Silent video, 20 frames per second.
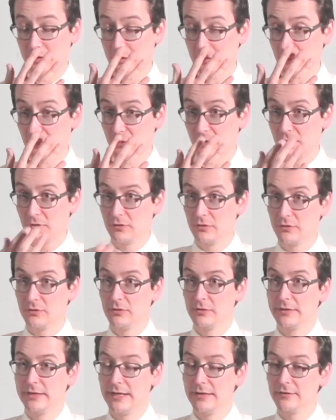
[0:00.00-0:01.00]
the more I
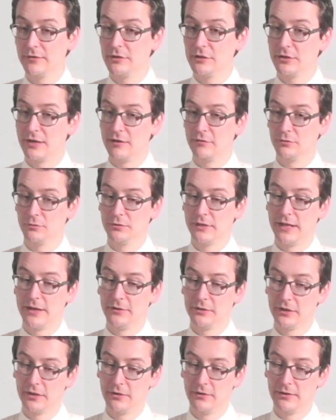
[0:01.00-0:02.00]
get to travel now,
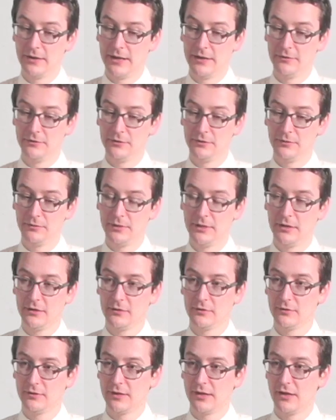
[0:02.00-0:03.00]
go around, you
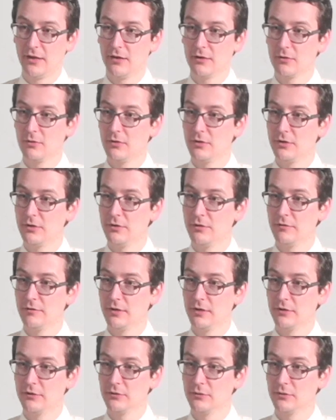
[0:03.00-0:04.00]
realise that they are quite
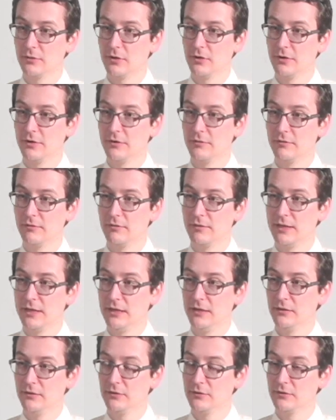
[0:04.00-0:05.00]
universal kind of
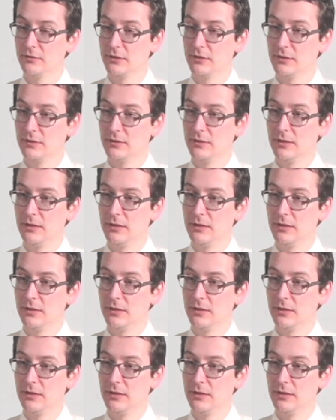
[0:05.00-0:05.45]
things, that